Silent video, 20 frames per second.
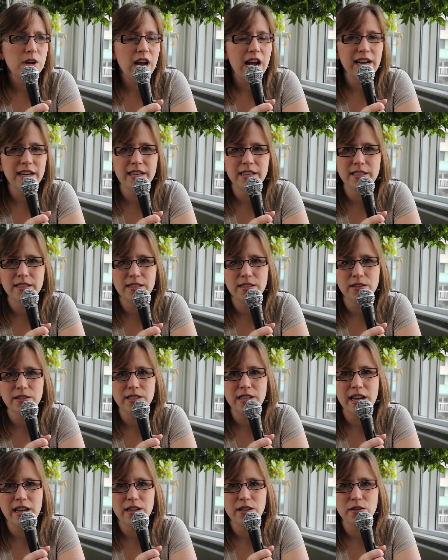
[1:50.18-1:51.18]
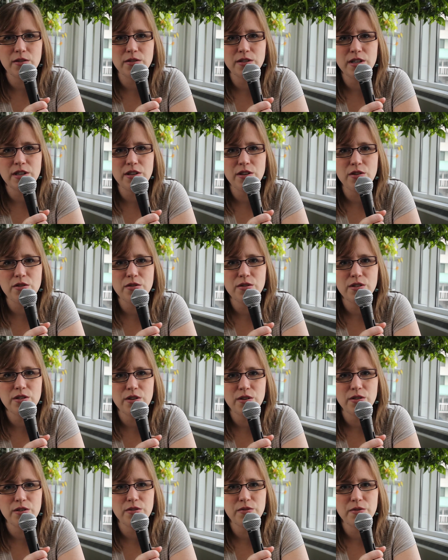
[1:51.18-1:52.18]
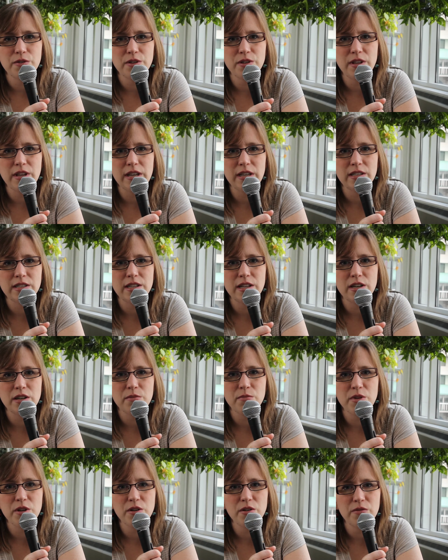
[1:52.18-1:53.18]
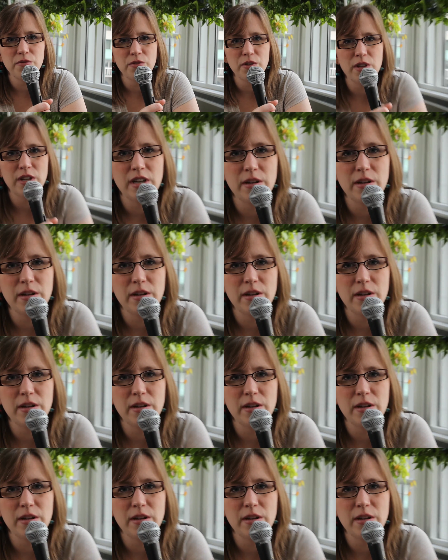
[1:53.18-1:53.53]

God can still take those and use those for things that are beautiful.